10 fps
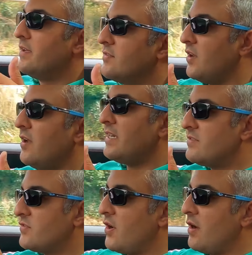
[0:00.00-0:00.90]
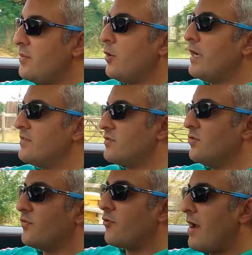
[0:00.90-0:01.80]
slightly sideways,
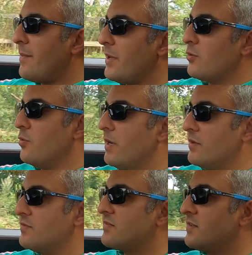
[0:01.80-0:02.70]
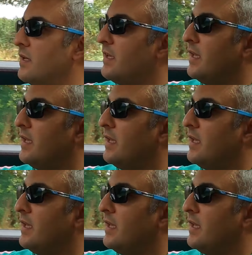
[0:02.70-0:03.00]
sort of crabbing almost,